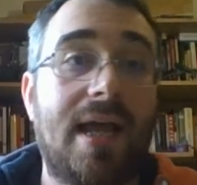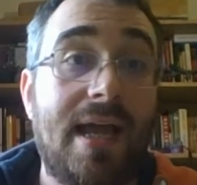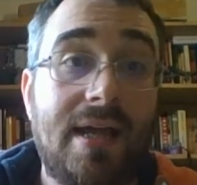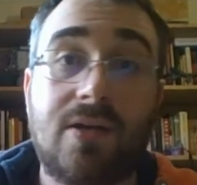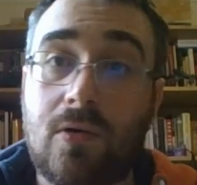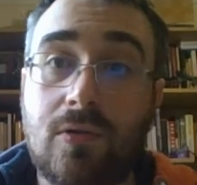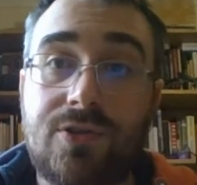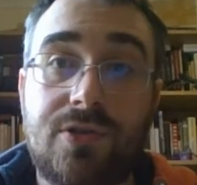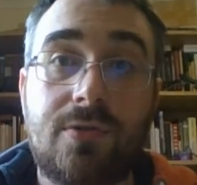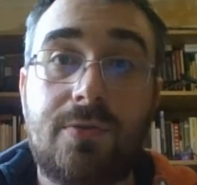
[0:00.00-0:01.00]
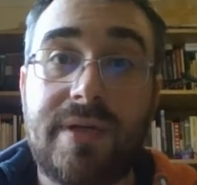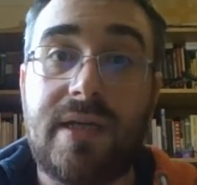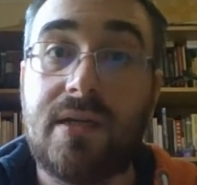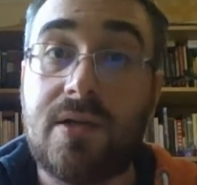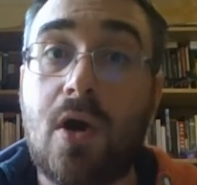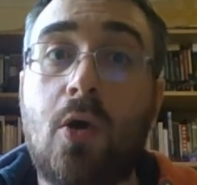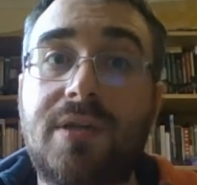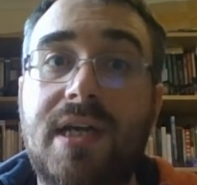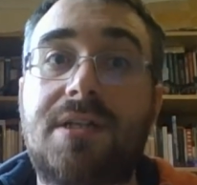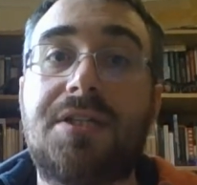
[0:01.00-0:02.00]
And also we know
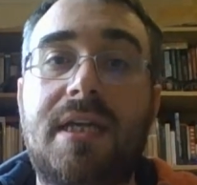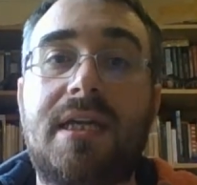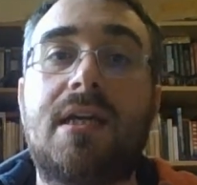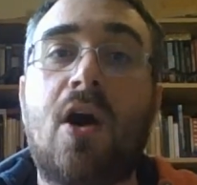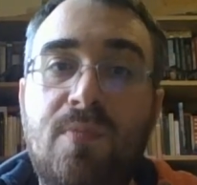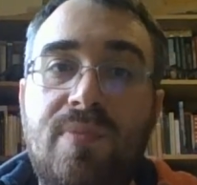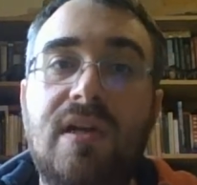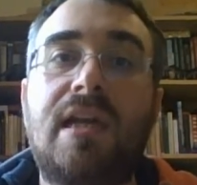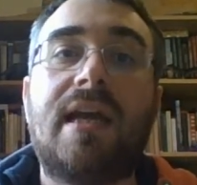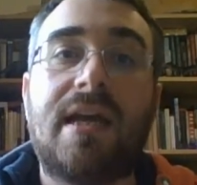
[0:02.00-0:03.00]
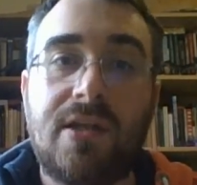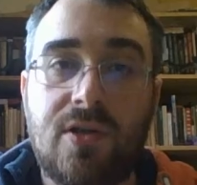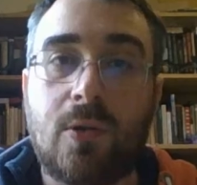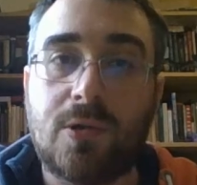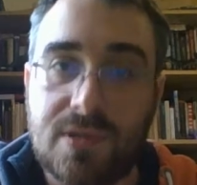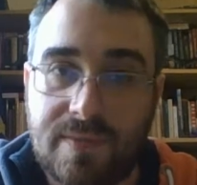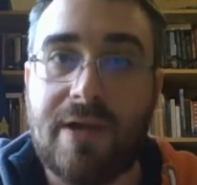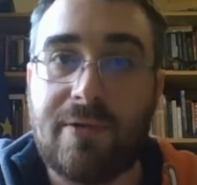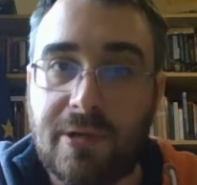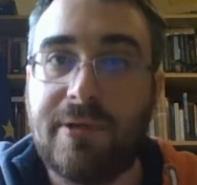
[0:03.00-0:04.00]
that he openly endorsed
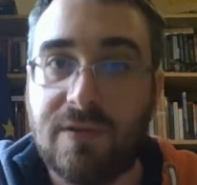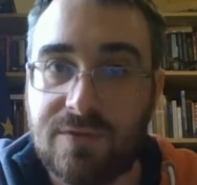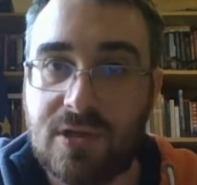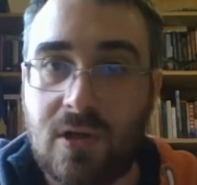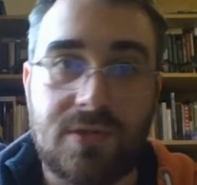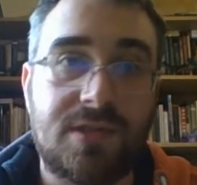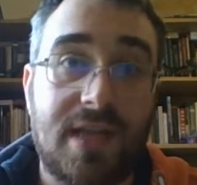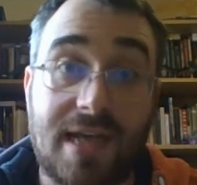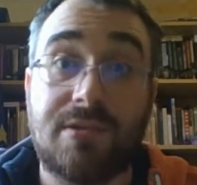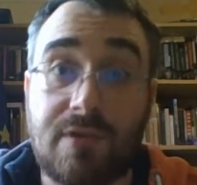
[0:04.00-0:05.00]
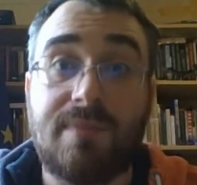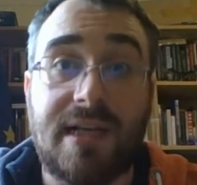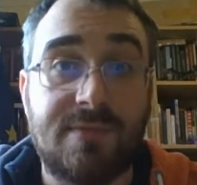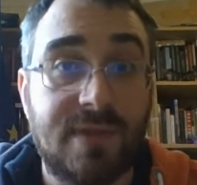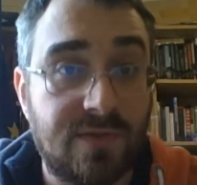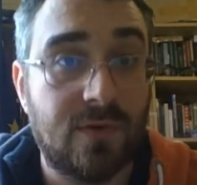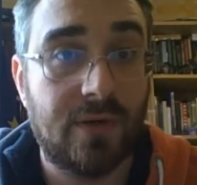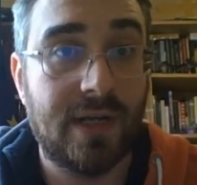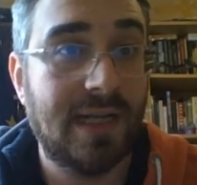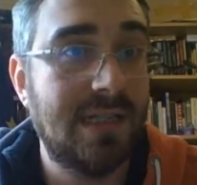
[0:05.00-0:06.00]
Mary, Queen of Scots, as the replacement
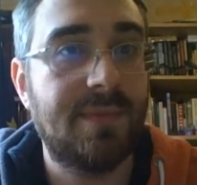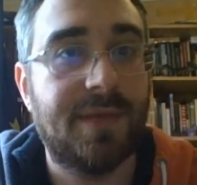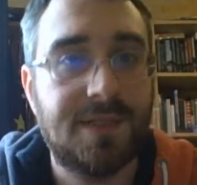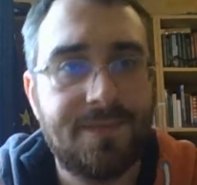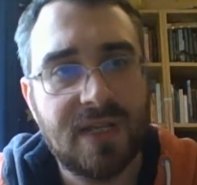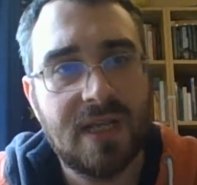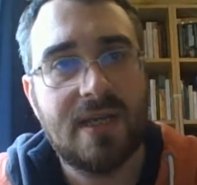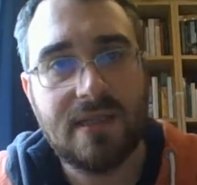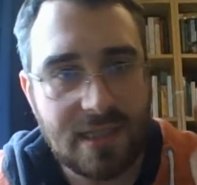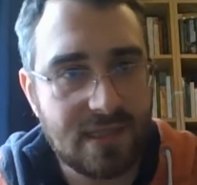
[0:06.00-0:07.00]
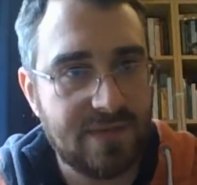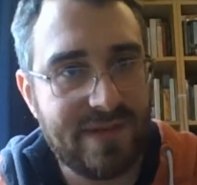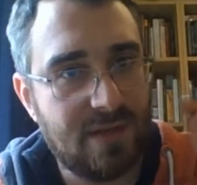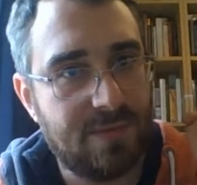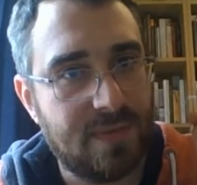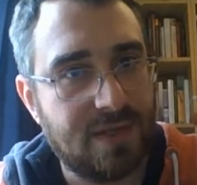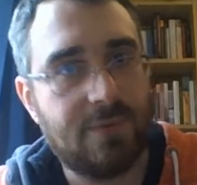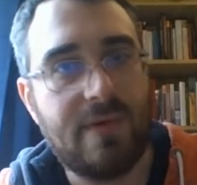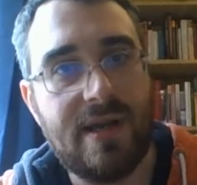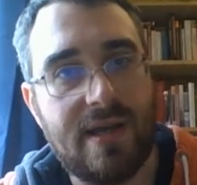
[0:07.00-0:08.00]
for Elizabeth. This
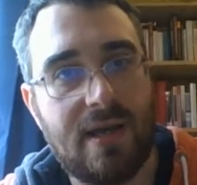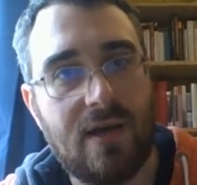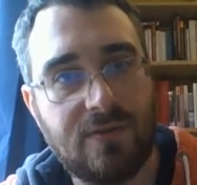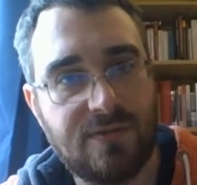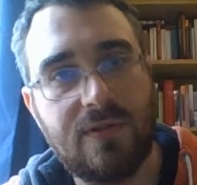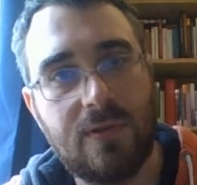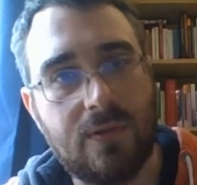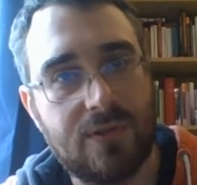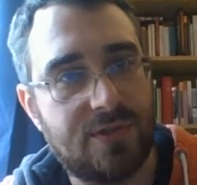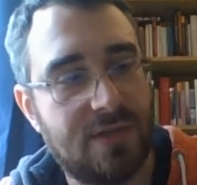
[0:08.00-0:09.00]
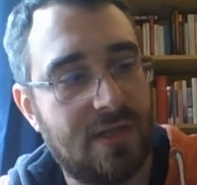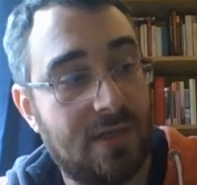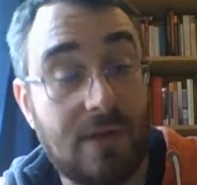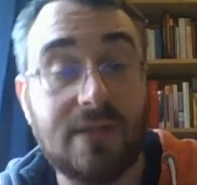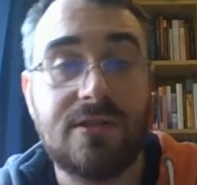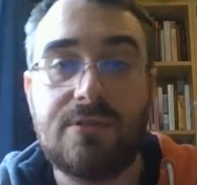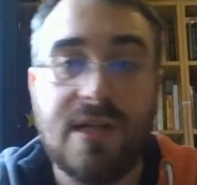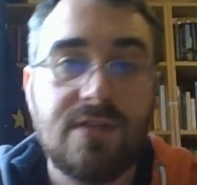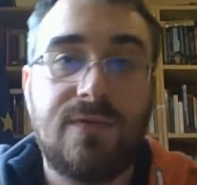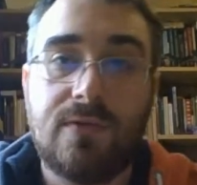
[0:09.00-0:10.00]
development were, of course, rather
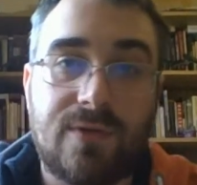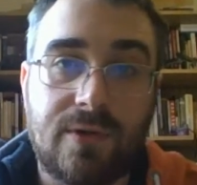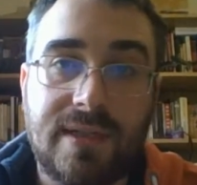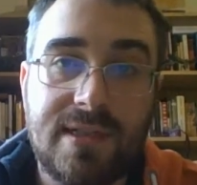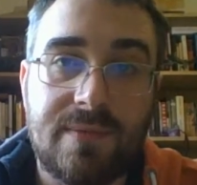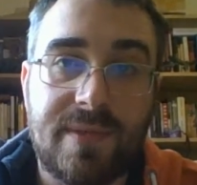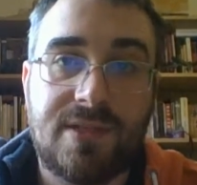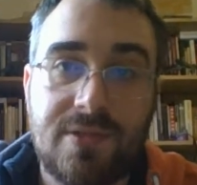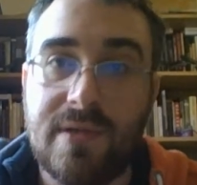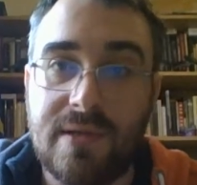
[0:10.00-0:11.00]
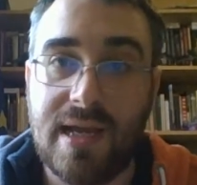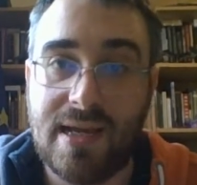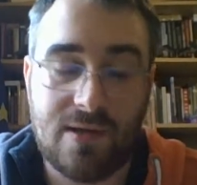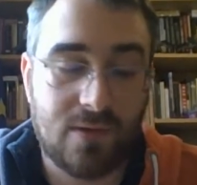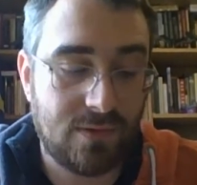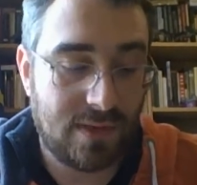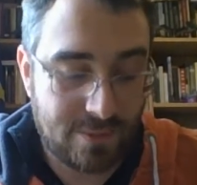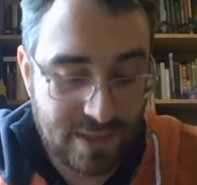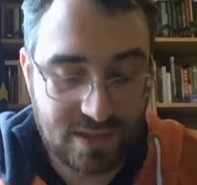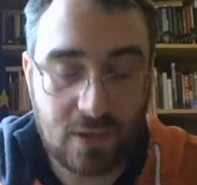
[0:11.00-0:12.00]
stressful for Elizabeth, who
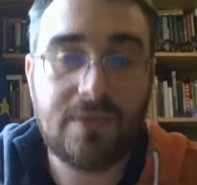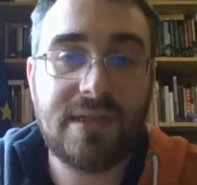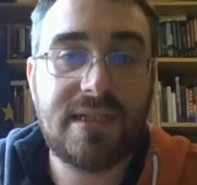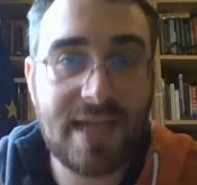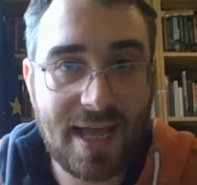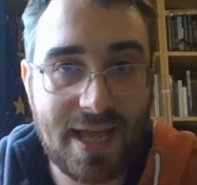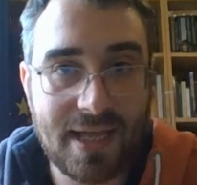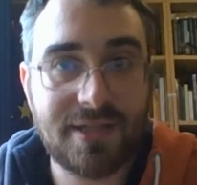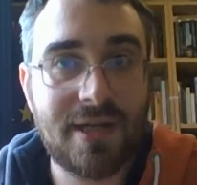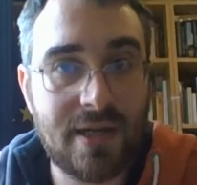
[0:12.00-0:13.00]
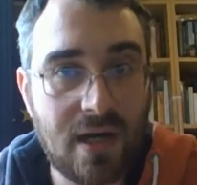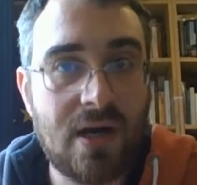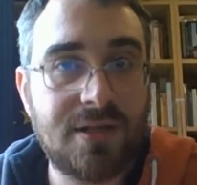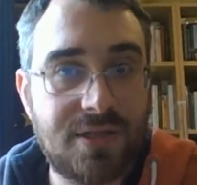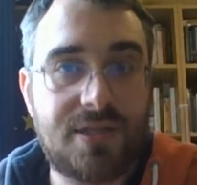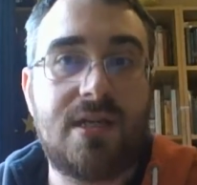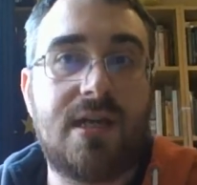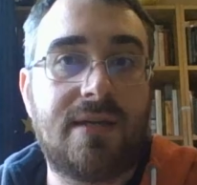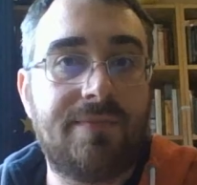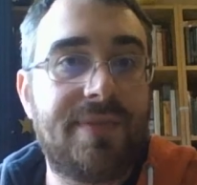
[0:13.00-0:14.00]
had already had a hard
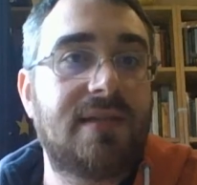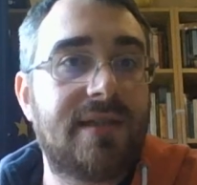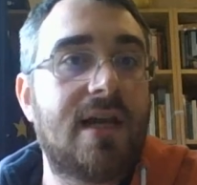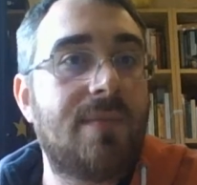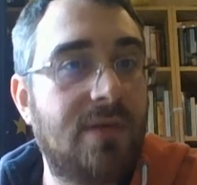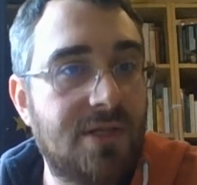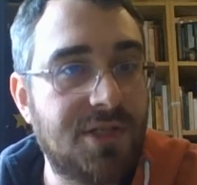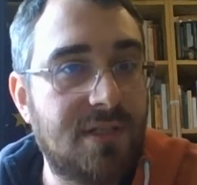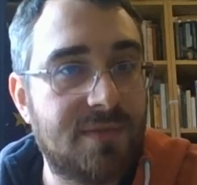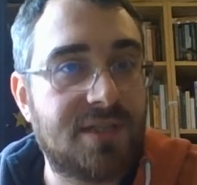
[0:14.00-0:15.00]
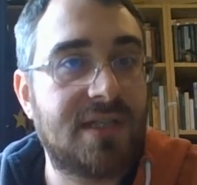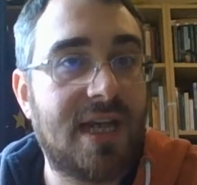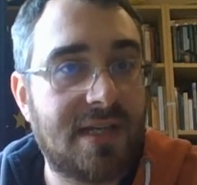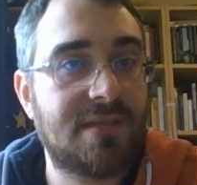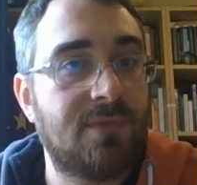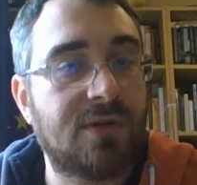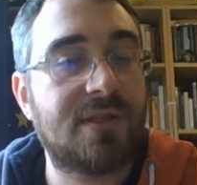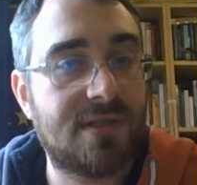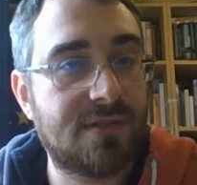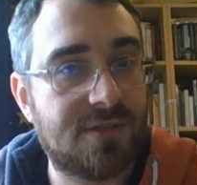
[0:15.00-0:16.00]
time building up her legitimacy as the
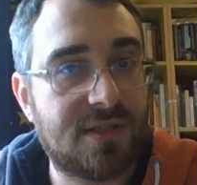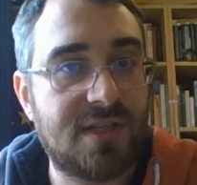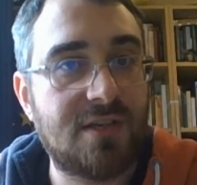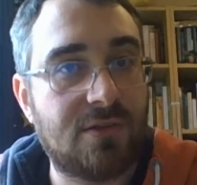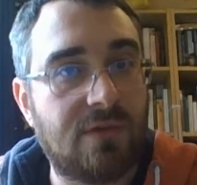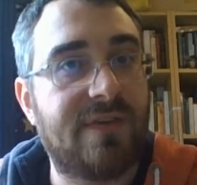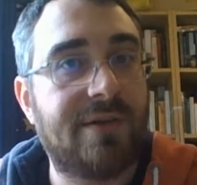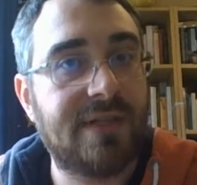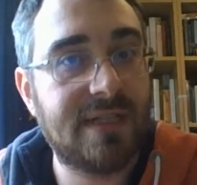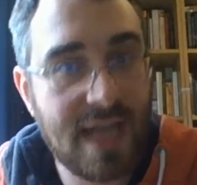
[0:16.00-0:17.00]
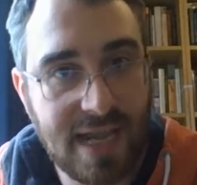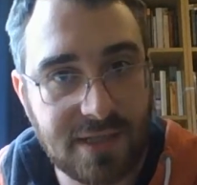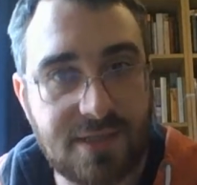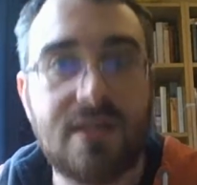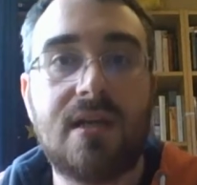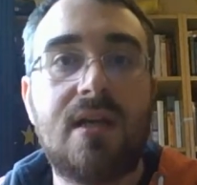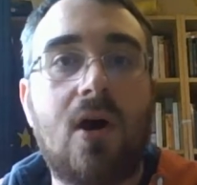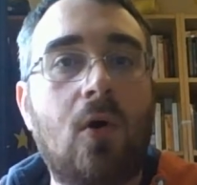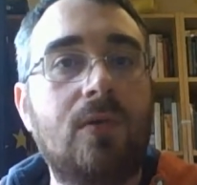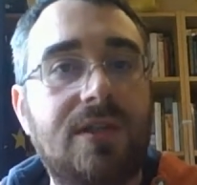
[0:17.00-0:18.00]
Protestant successor of Henry VIII,
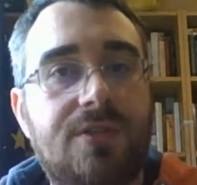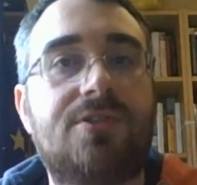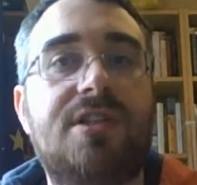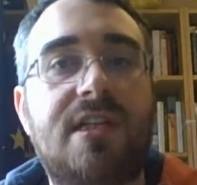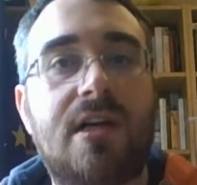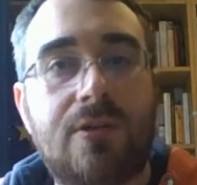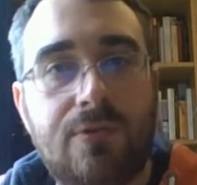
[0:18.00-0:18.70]
only to see her